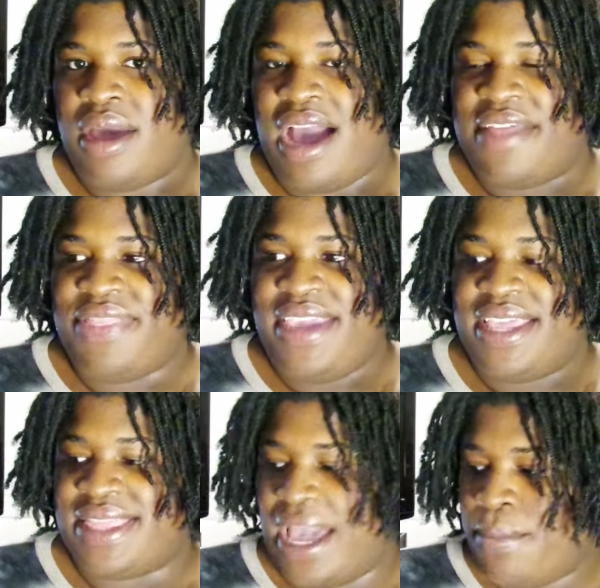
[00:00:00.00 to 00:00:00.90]
I think
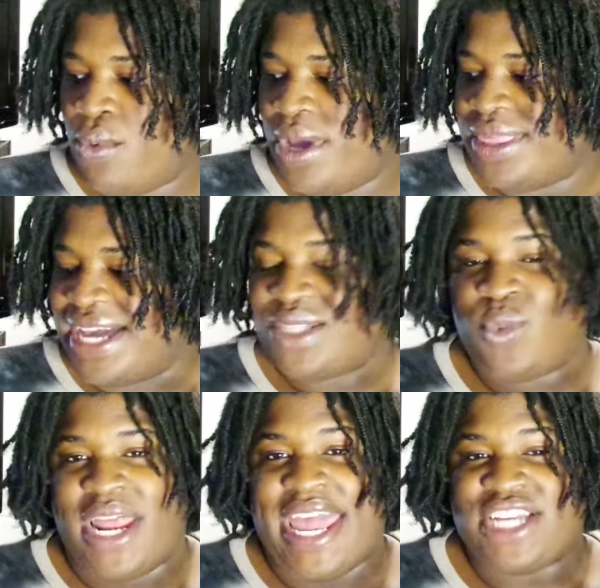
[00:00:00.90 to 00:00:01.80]
at that point, that's
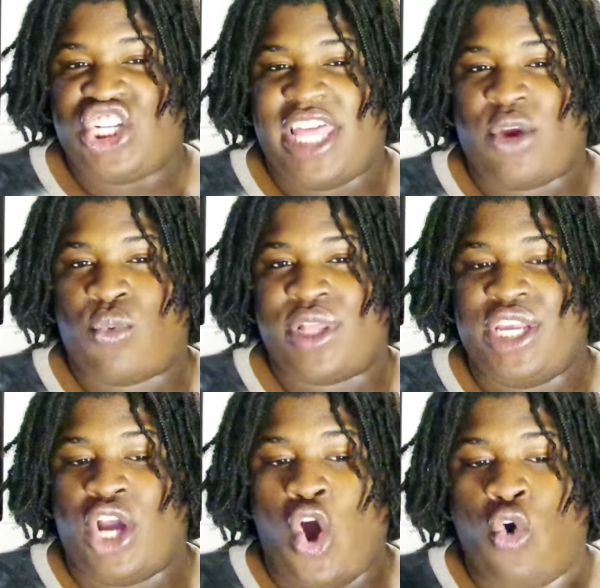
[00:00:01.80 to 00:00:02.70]
when I'd actually like
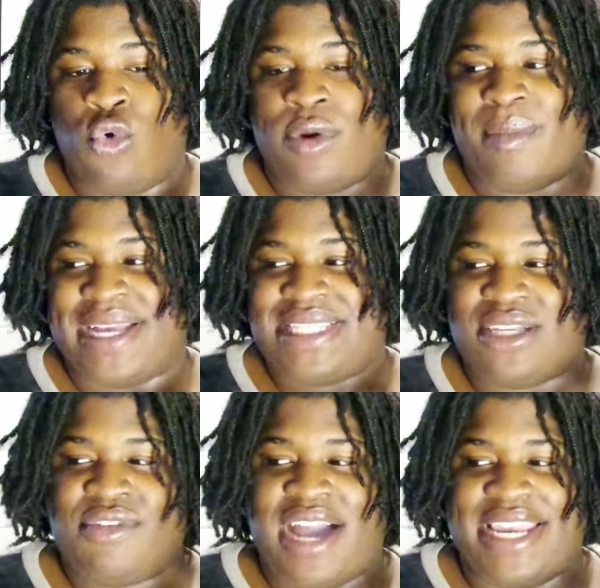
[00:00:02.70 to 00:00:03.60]
really hold
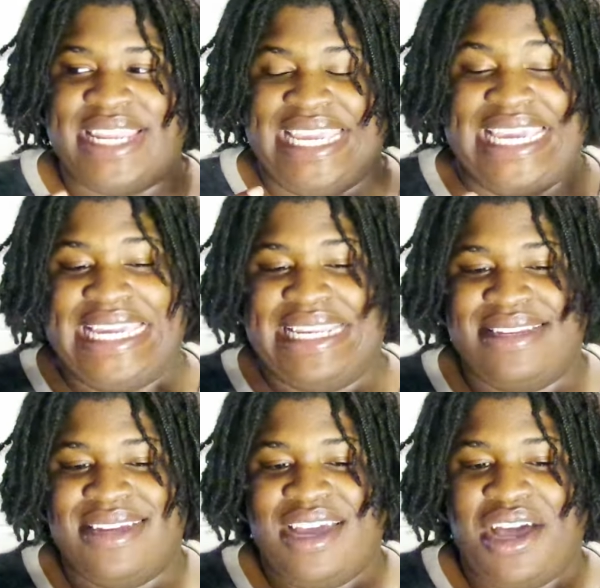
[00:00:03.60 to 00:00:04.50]
myself kind of
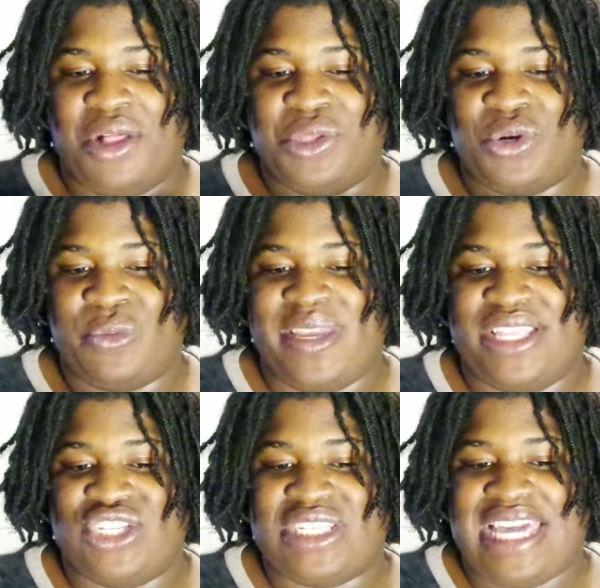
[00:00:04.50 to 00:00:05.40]
in a little bit
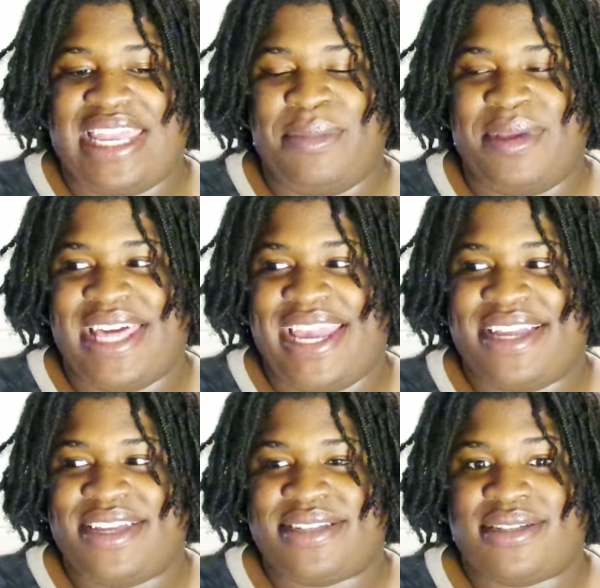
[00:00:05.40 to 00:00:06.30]
and just kind of be
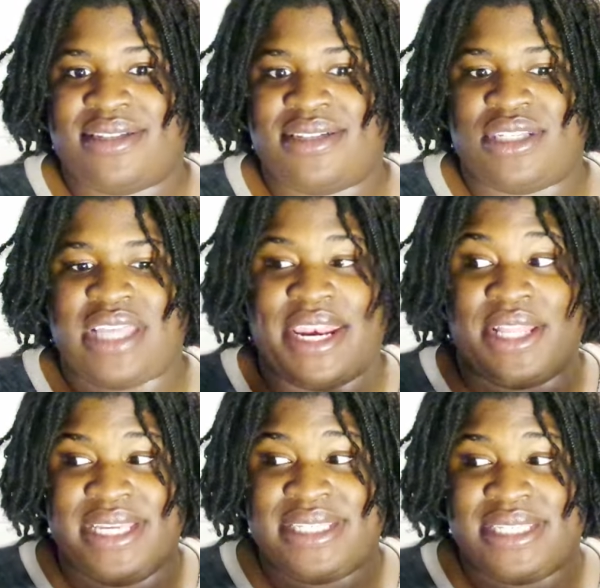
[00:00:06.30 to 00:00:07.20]
like, just kind
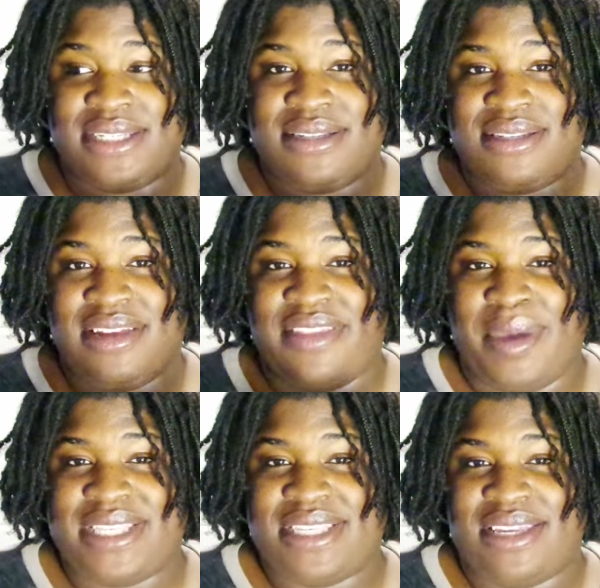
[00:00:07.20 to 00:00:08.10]
of listen, if that
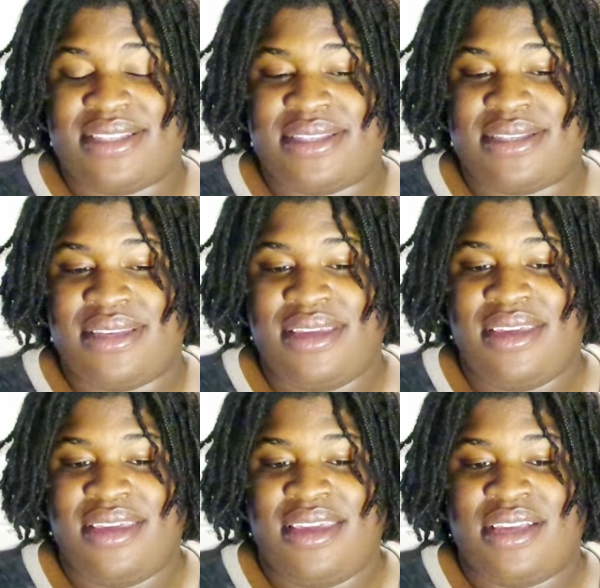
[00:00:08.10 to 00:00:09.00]
makes sense.
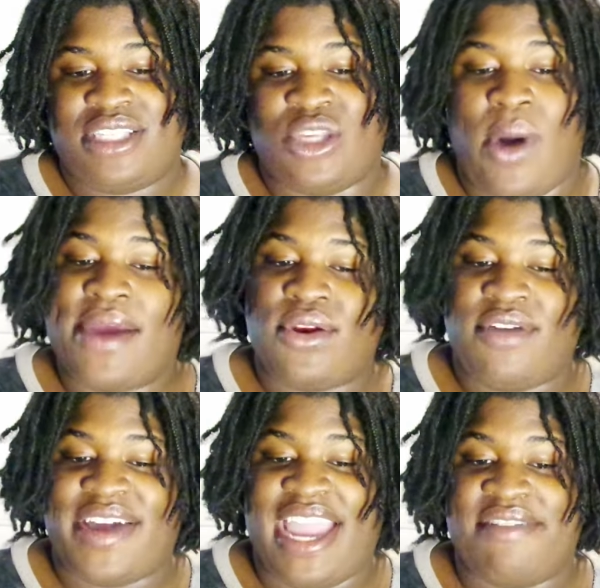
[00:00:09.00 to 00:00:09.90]
So I don't know
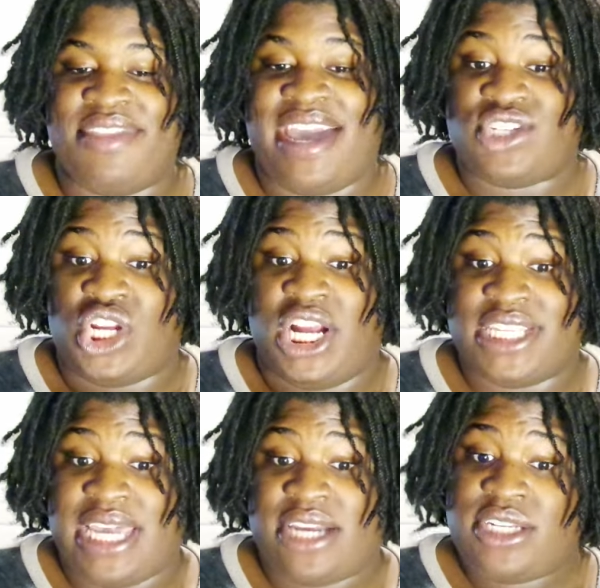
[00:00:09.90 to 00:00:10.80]
if I'd have the actual
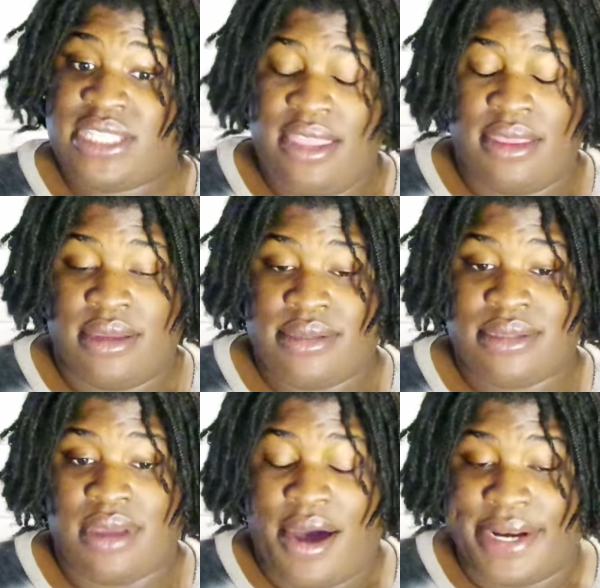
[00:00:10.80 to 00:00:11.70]
guts to actually say
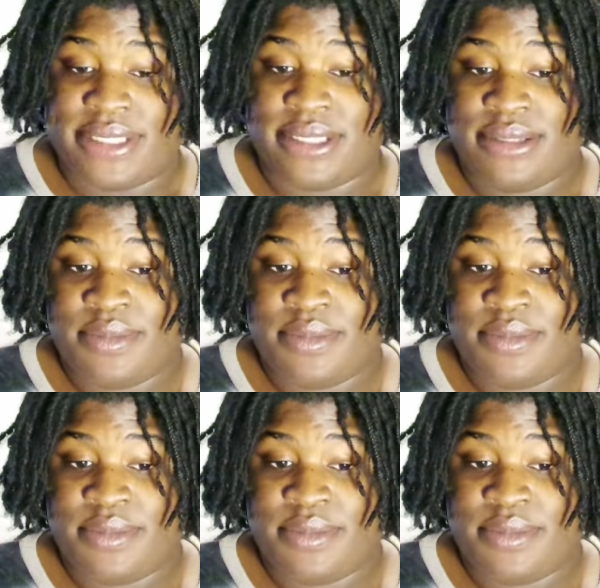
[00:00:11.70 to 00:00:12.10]
this, honestly.